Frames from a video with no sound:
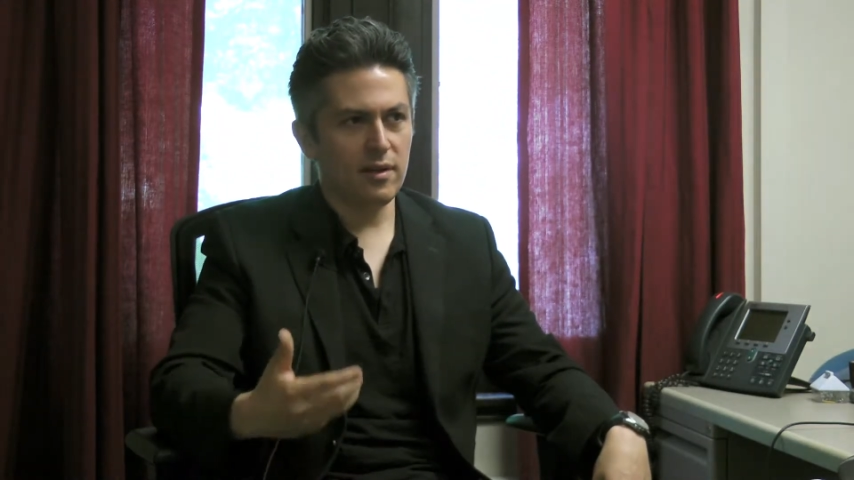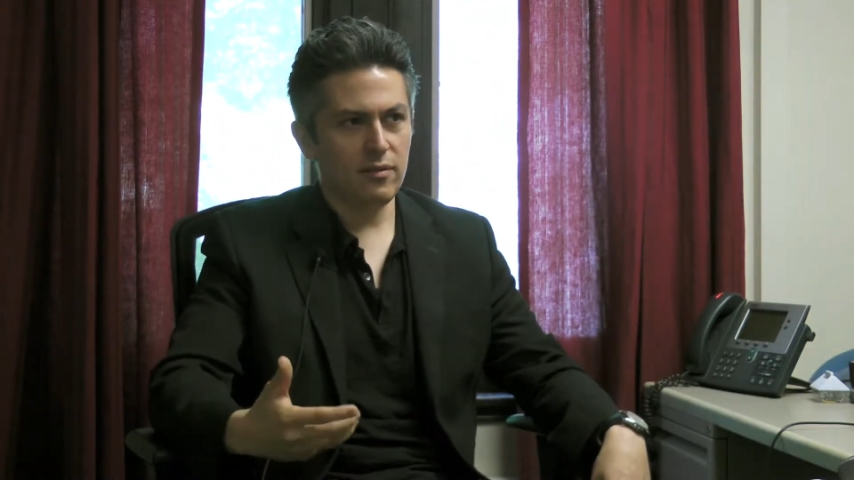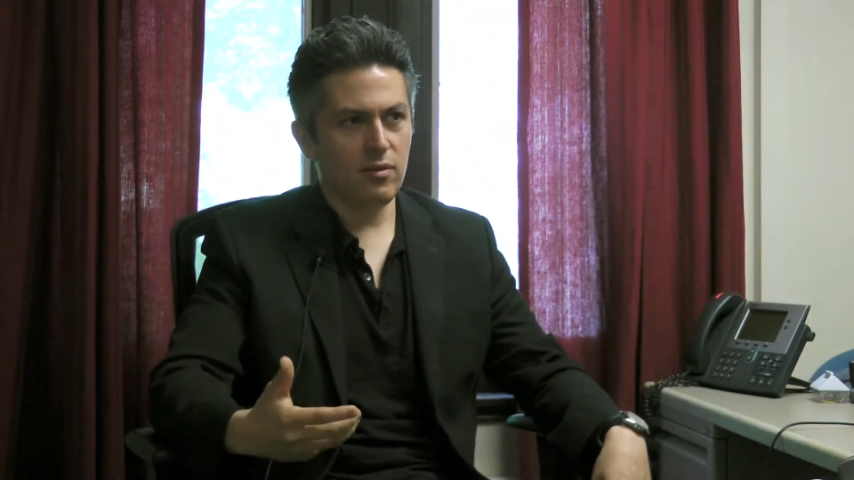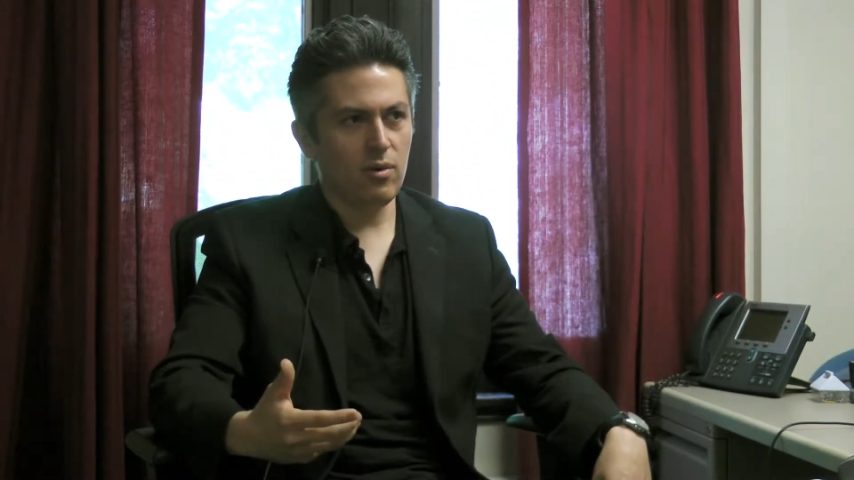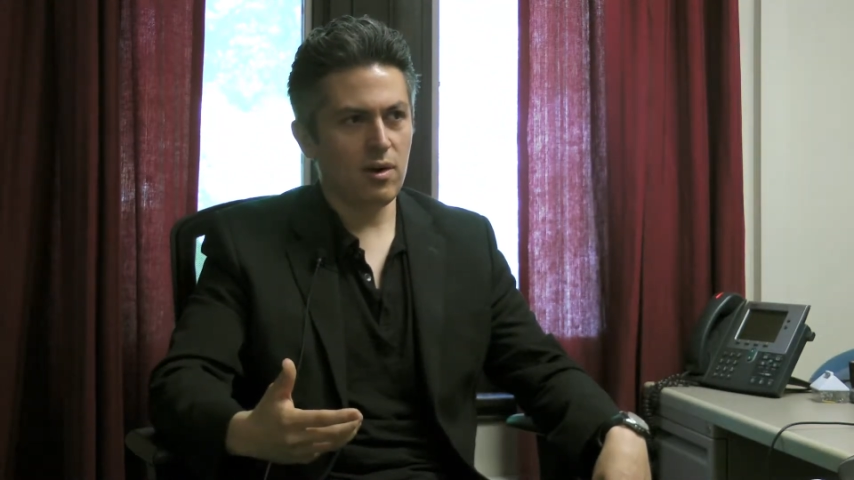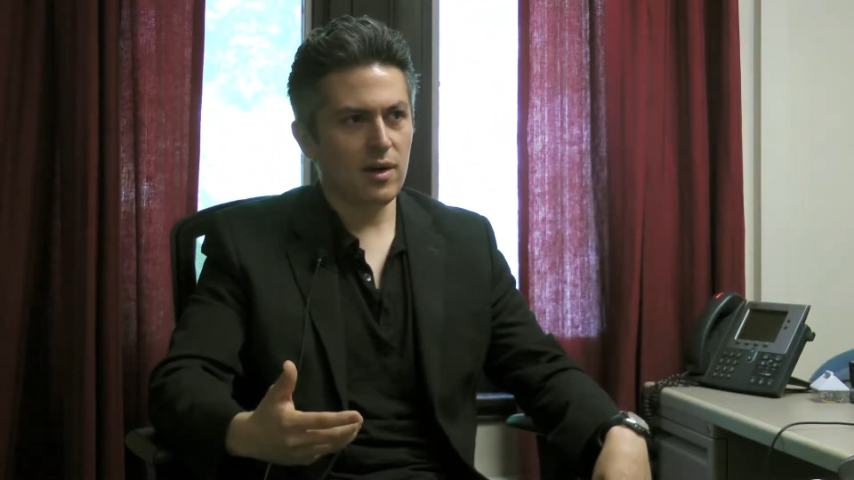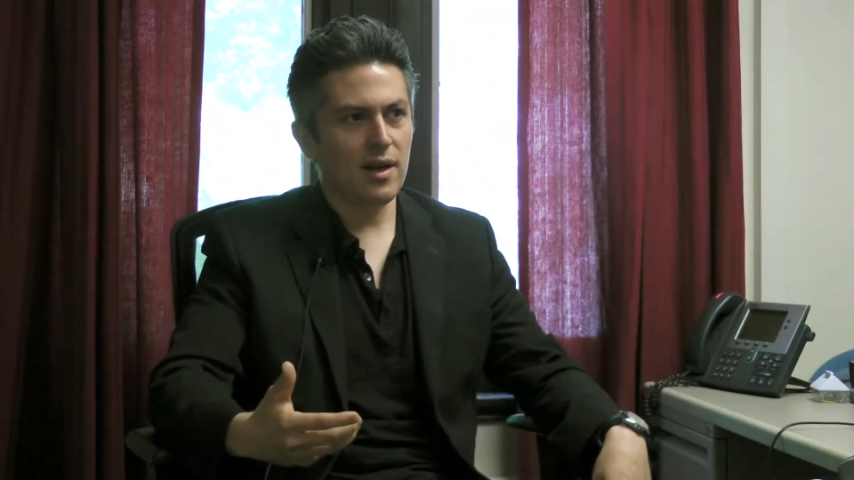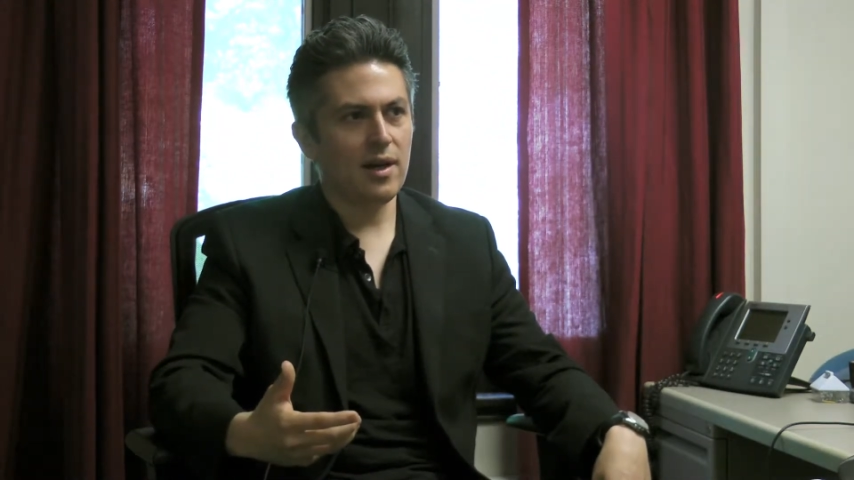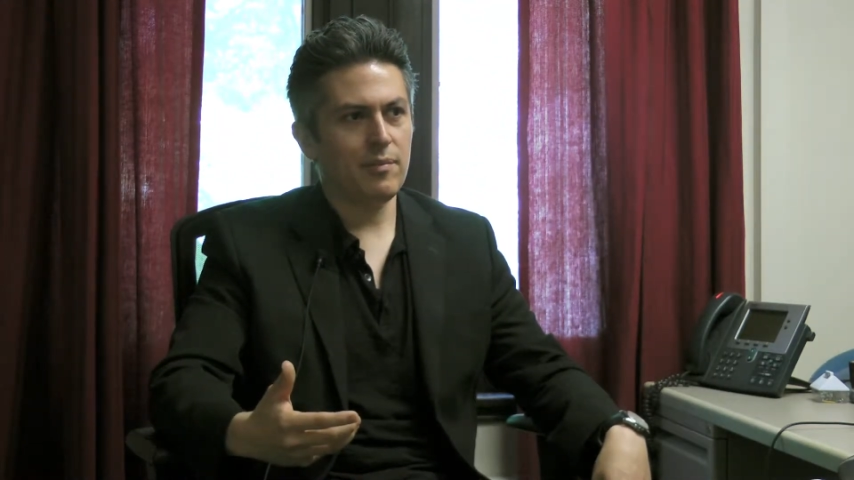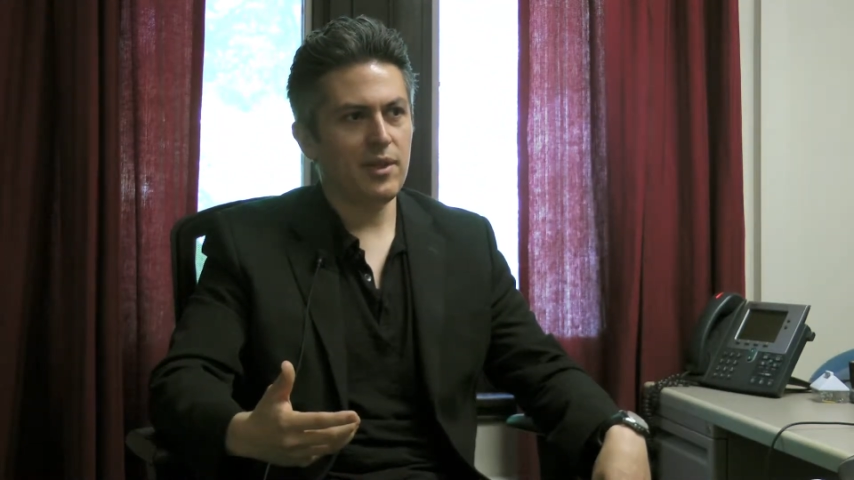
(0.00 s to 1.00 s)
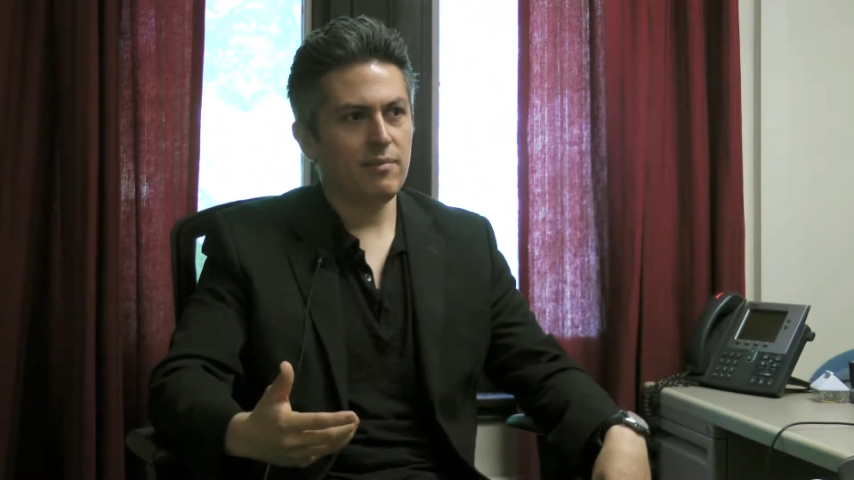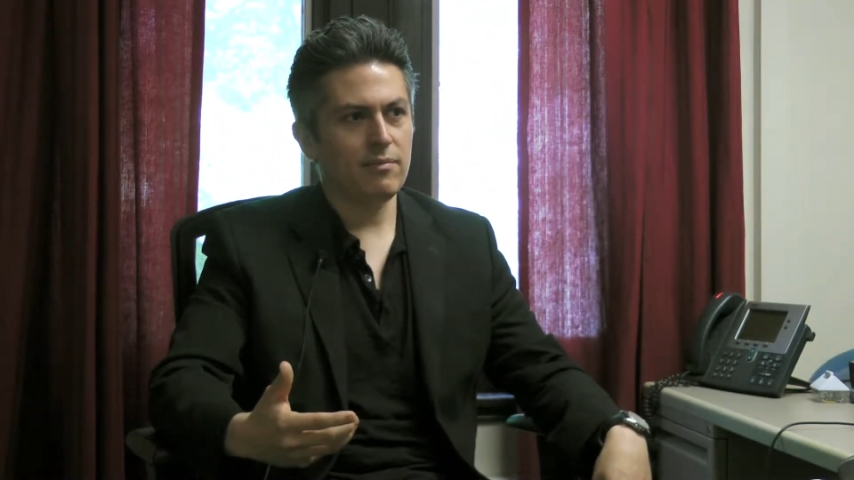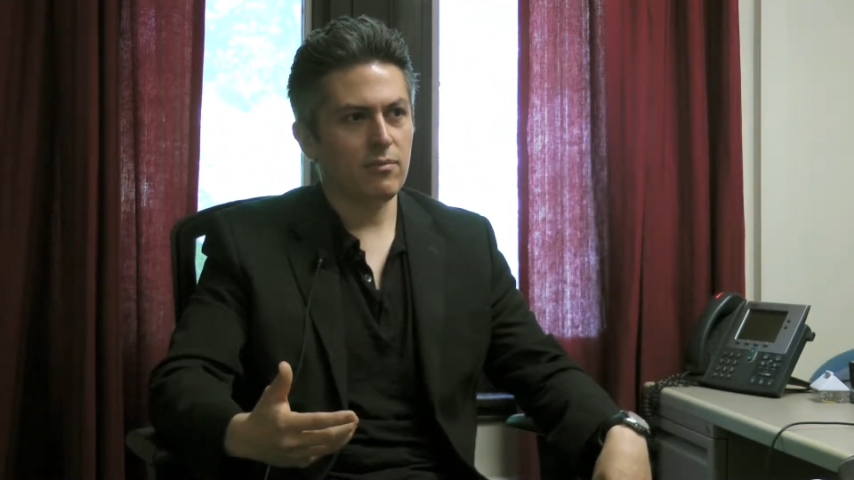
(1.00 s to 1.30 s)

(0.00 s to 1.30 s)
into our economy